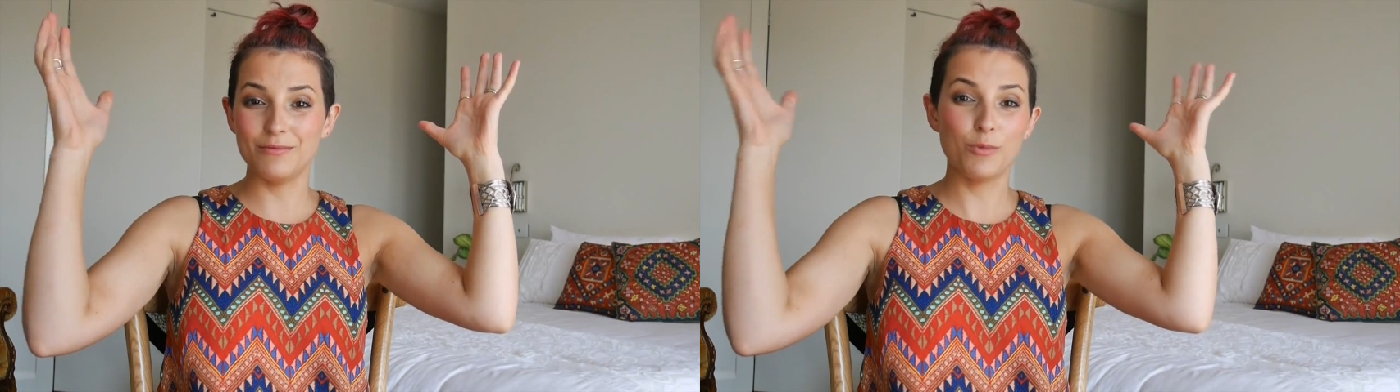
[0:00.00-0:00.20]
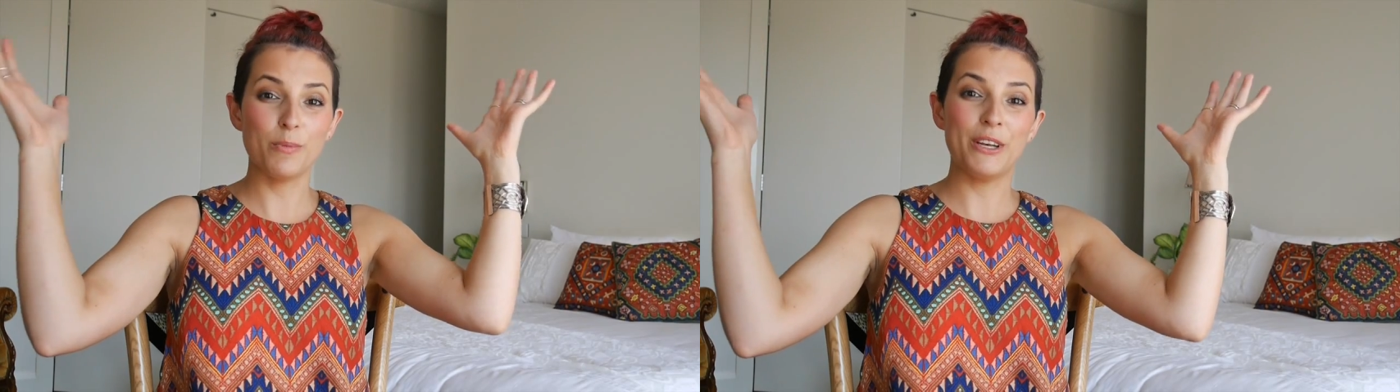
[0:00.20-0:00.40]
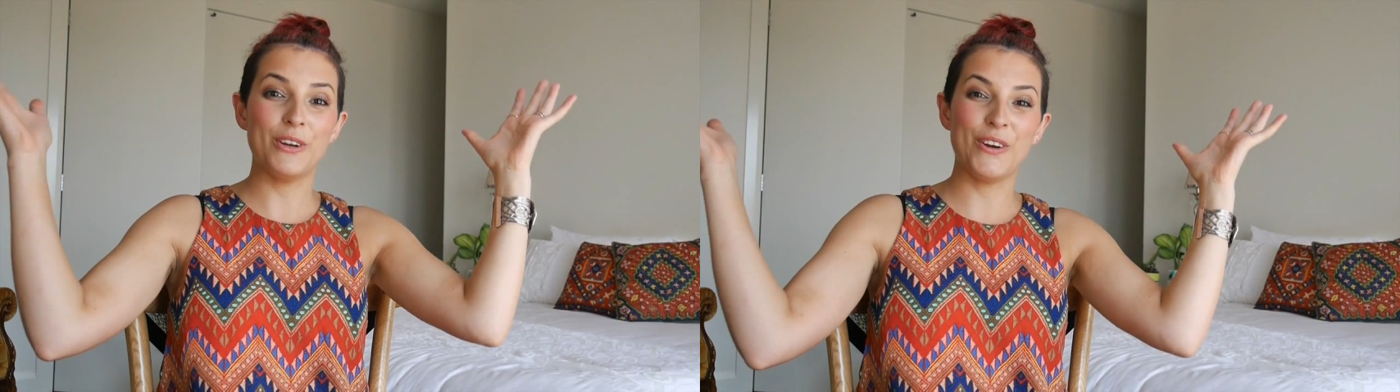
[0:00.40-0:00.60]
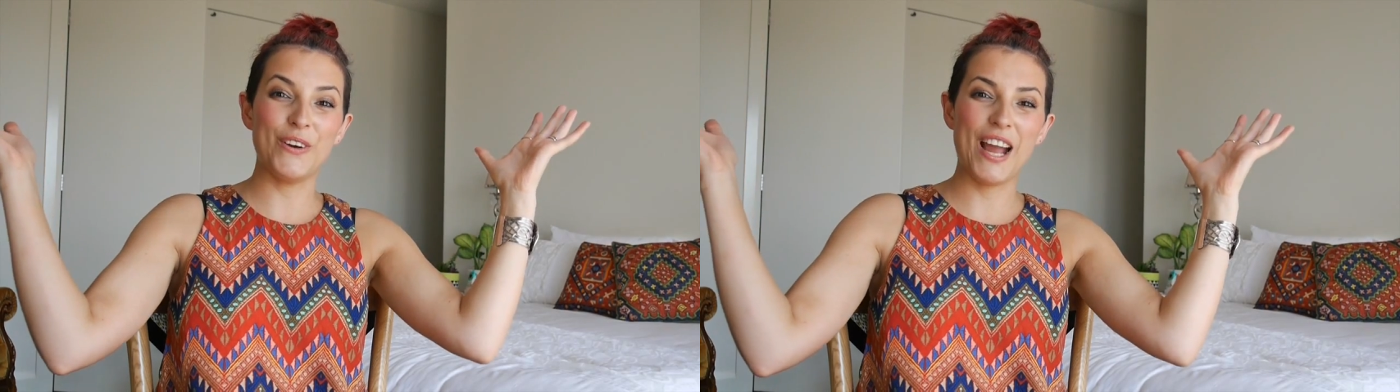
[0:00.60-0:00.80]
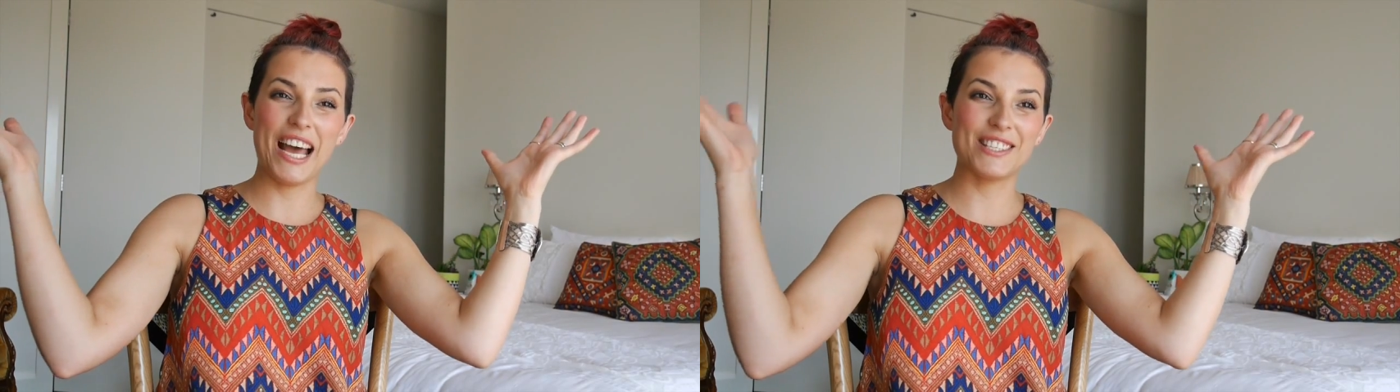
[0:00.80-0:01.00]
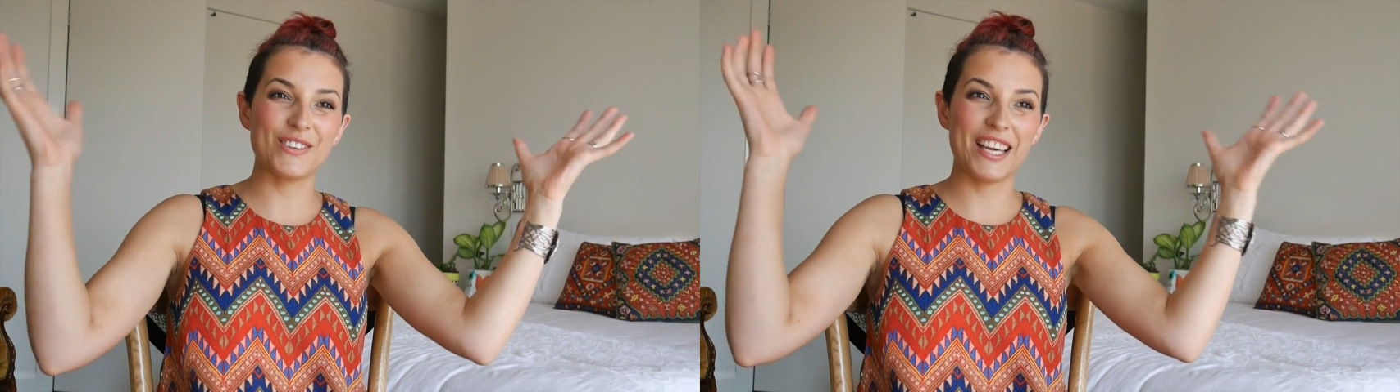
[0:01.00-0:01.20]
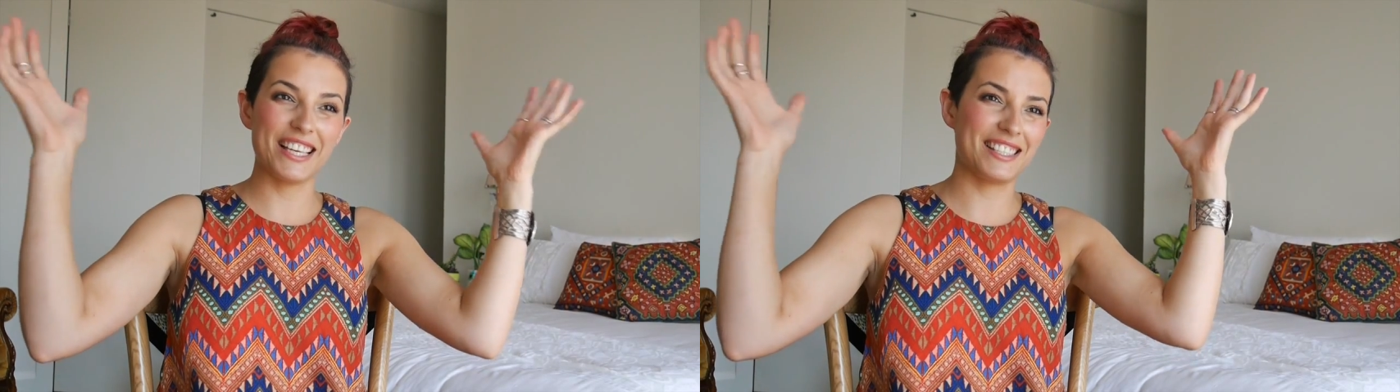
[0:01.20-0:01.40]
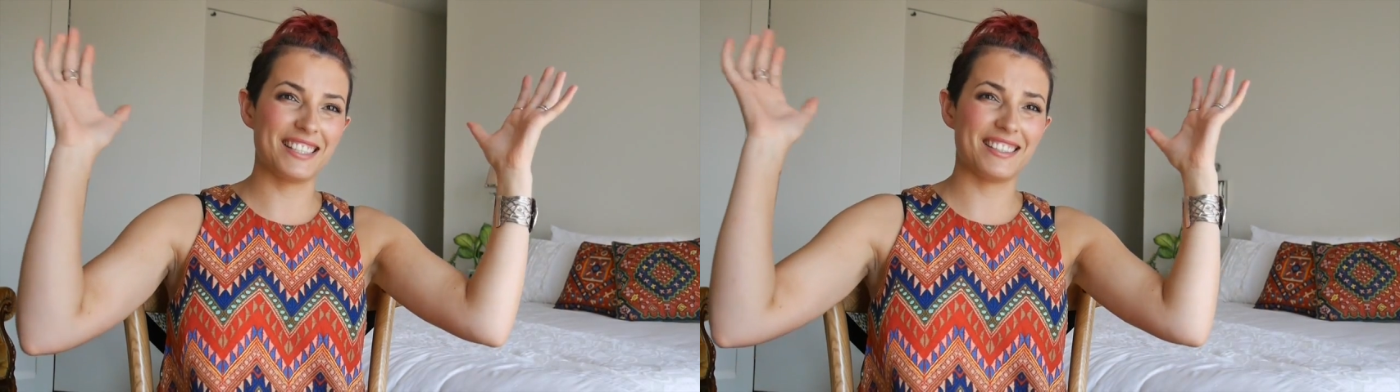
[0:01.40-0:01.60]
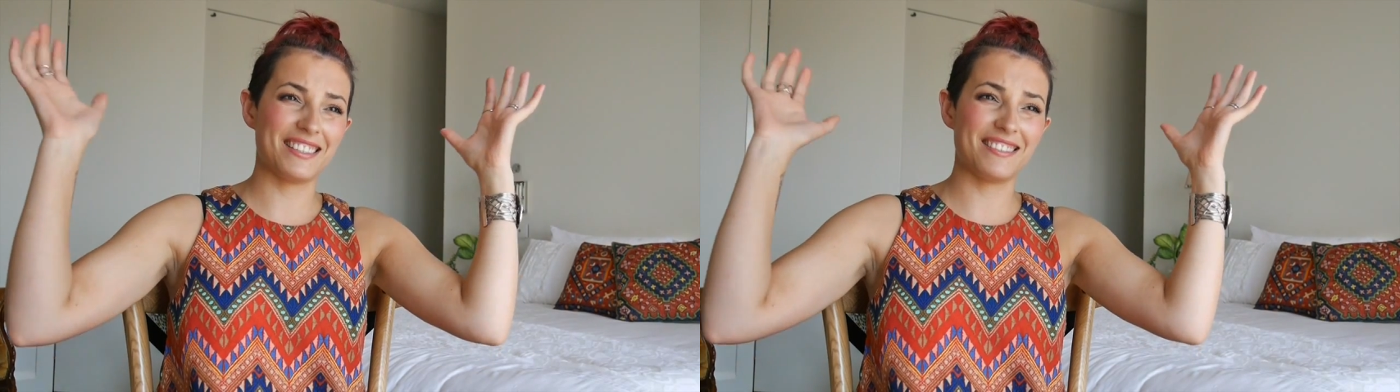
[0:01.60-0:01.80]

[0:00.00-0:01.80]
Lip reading: woman who has all these